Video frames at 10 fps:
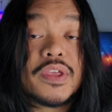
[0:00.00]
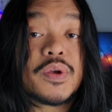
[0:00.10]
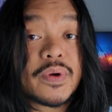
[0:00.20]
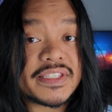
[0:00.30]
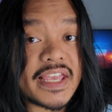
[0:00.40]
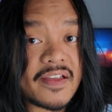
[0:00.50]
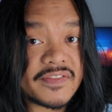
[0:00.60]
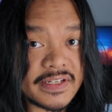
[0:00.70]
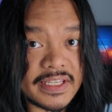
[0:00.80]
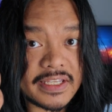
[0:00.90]
You're going
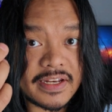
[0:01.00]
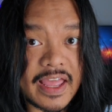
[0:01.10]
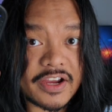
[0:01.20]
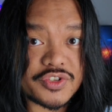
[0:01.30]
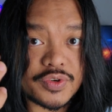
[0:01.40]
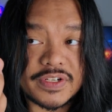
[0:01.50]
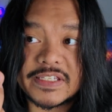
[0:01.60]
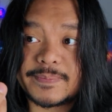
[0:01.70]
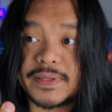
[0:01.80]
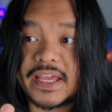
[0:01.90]
to need an extra
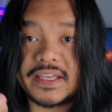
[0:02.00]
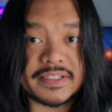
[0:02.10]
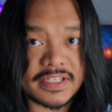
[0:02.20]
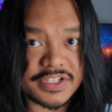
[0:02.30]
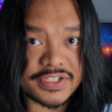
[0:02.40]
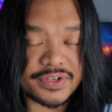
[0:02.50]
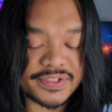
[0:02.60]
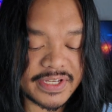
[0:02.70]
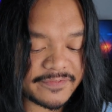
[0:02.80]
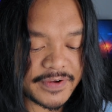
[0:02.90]
display such as your
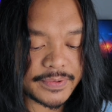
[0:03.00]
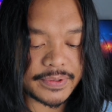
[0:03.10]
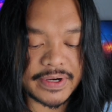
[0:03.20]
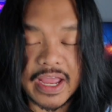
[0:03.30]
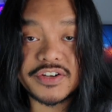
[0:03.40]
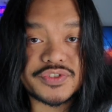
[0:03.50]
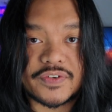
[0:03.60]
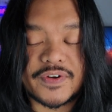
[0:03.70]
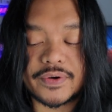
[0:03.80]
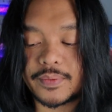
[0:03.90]
cell phone or extra
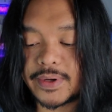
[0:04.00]
phone or